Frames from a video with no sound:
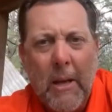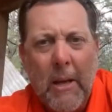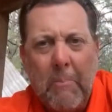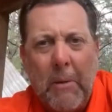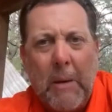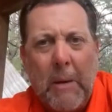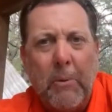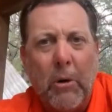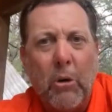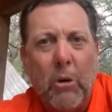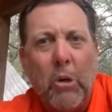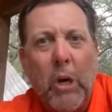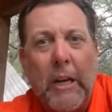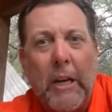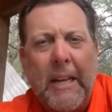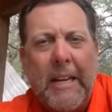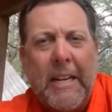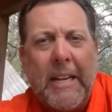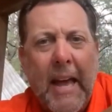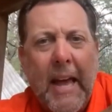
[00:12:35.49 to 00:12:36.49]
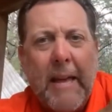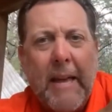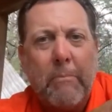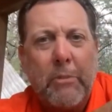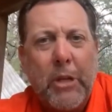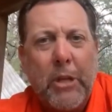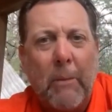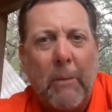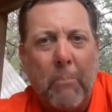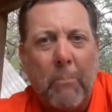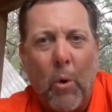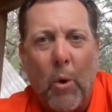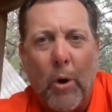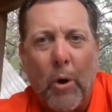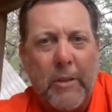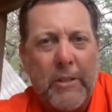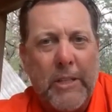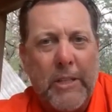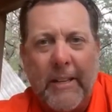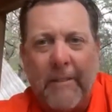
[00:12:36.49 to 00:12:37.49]
People look at names on
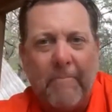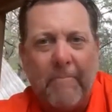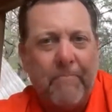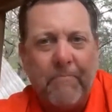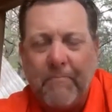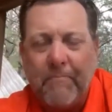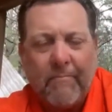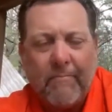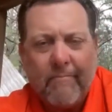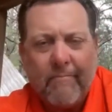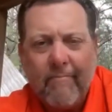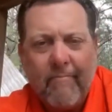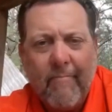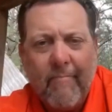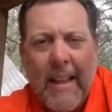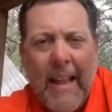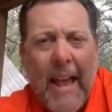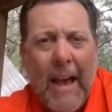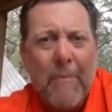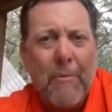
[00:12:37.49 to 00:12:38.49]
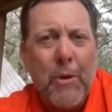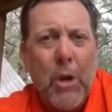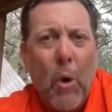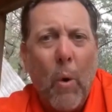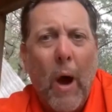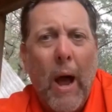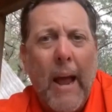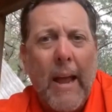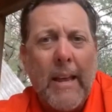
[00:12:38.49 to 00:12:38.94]
boards and have no